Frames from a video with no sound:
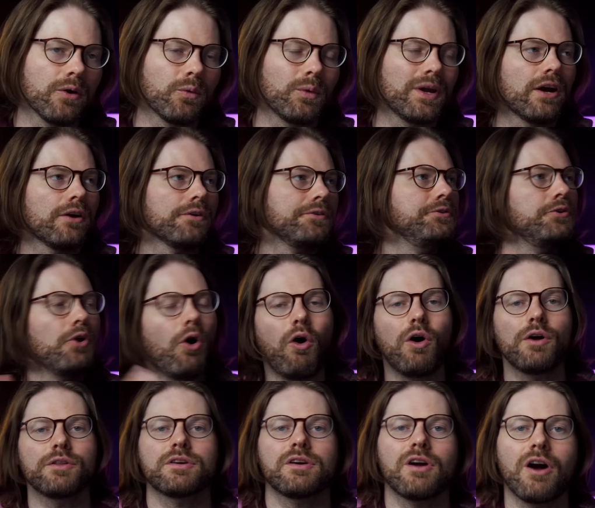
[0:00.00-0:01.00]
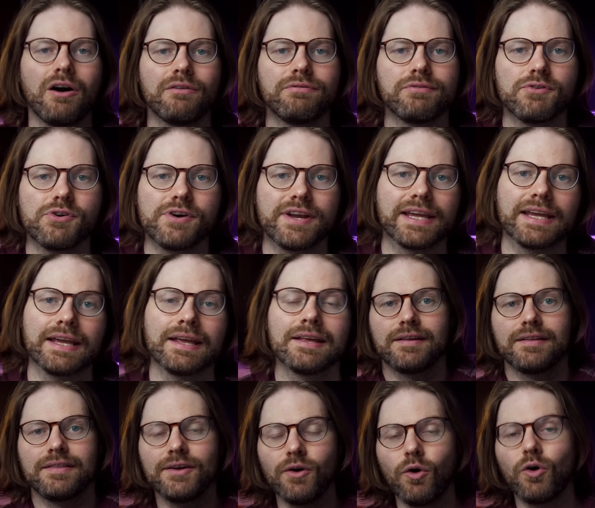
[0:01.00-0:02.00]
we are not covering
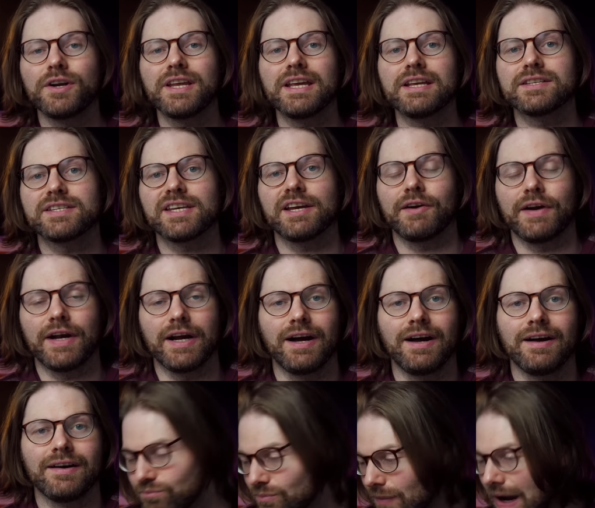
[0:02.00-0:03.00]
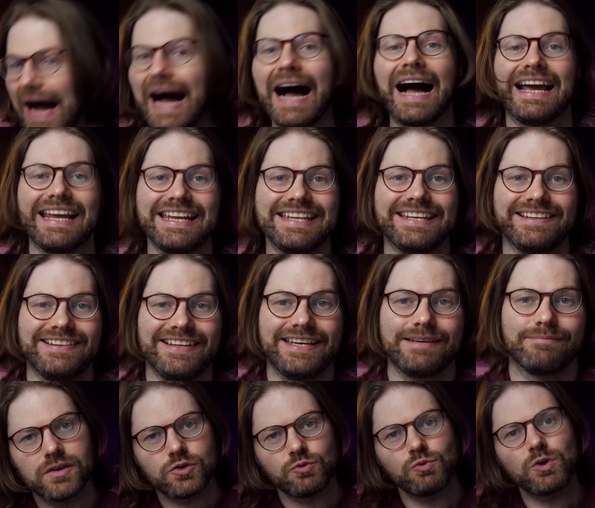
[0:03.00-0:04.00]
the audience area ideally.
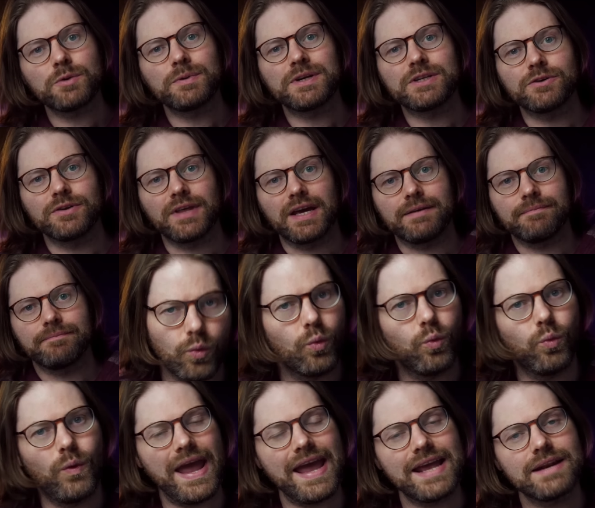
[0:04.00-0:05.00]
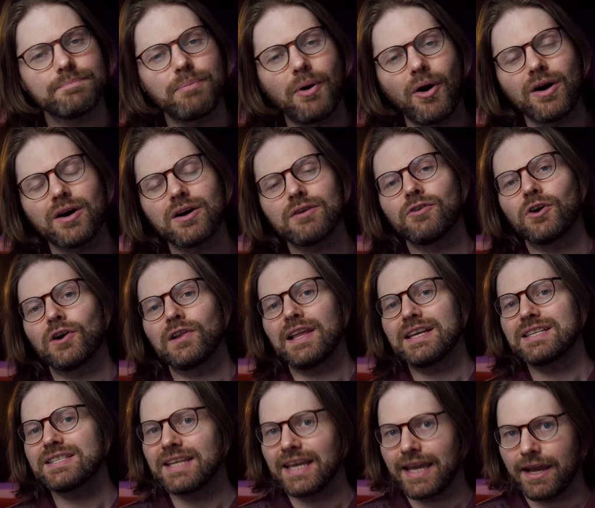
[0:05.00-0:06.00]
So what do we do then? When part of our
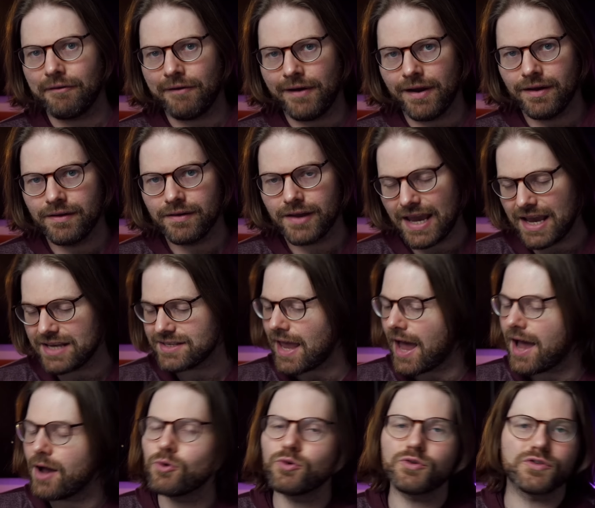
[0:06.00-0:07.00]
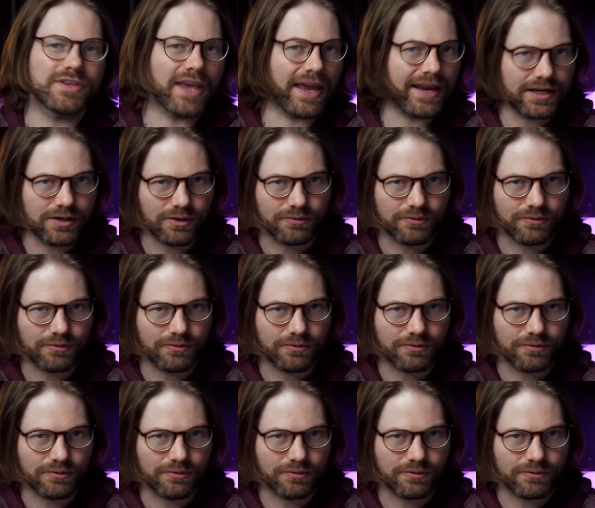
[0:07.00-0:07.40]
listening area is outside